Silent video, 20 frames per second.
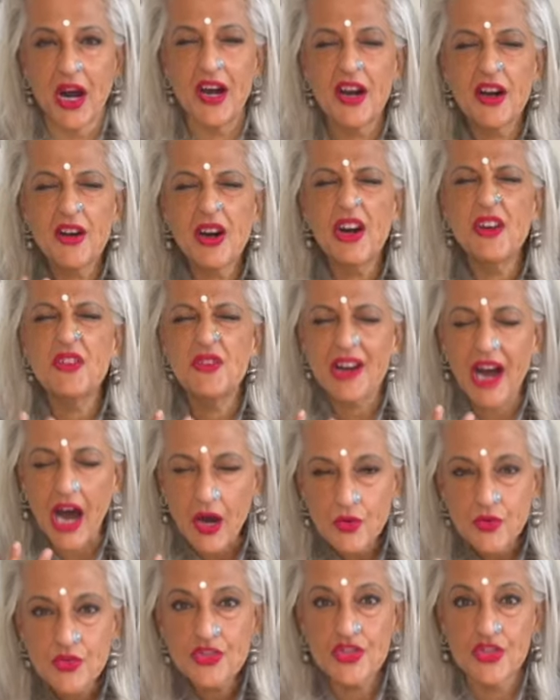how
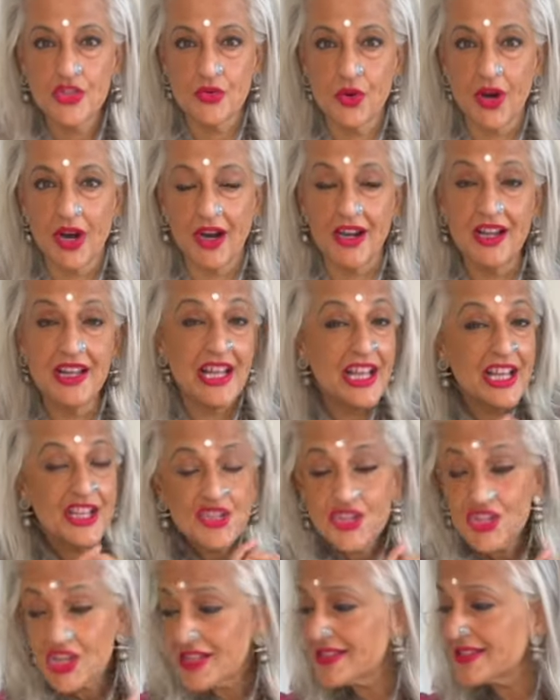aroused you are
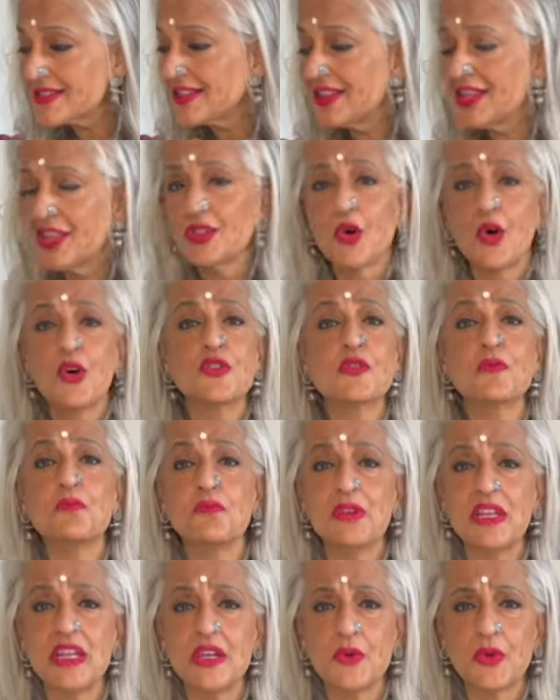just at the thought
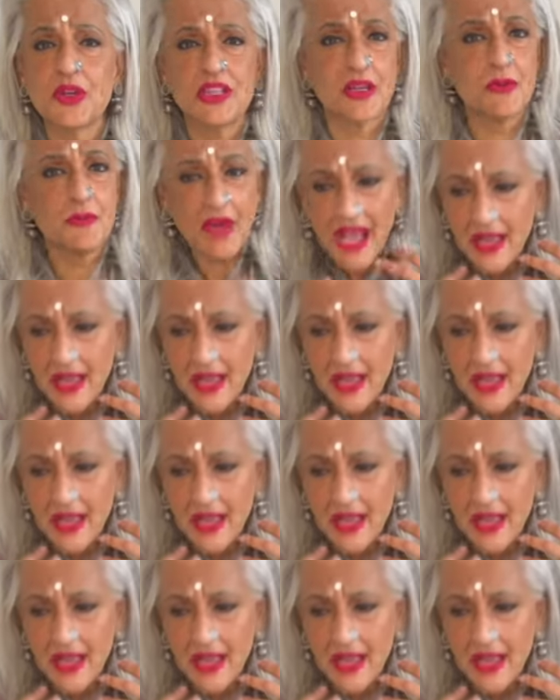of being with him